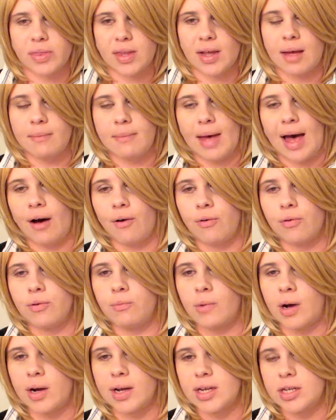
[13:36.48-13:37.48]
I'm out
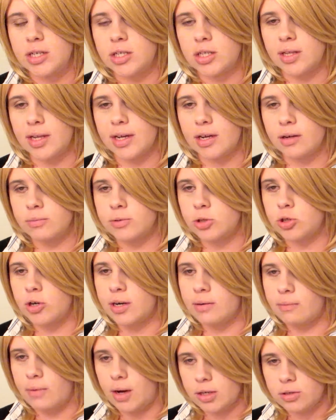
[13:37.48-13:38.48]
walking to like,
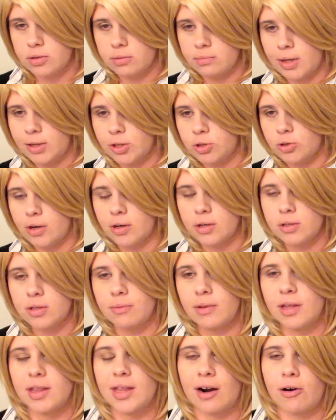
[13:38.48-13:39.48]
trying to walk to a restaurant or
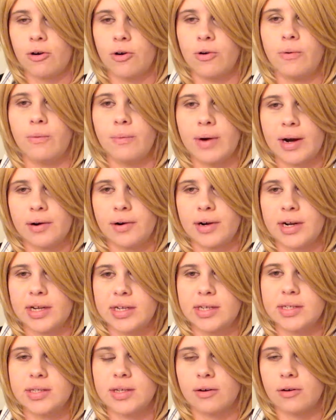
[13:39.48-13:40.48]
something that I don't know where it
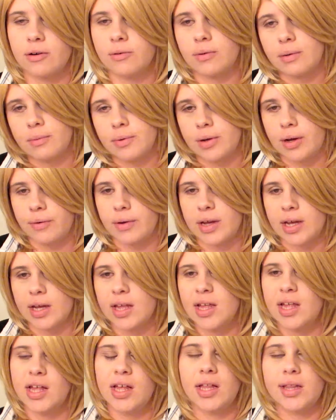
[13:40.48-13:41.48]
is, I don't know where I'm going.
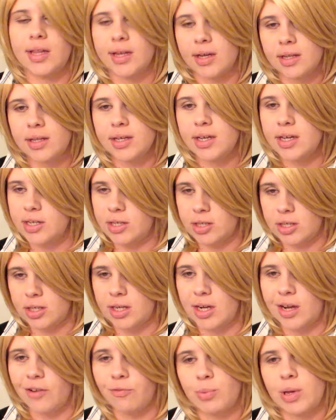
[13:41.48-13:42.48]
Luckily, I usually
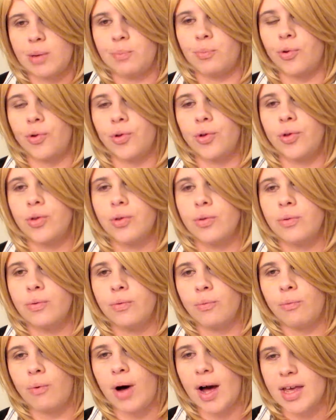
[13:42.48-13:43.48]
have people
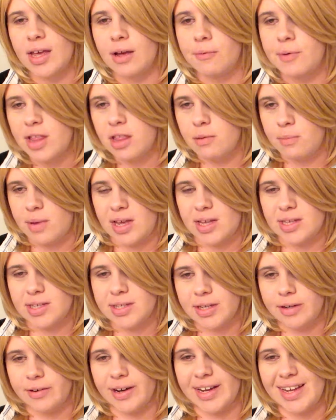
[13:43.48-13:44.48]
walking with me,
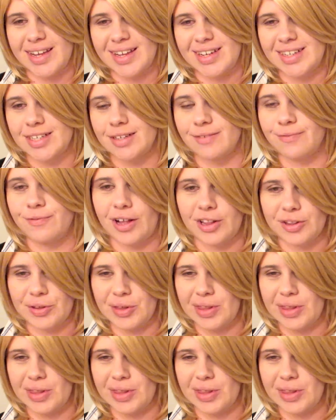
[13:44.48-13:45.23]
so I can just follow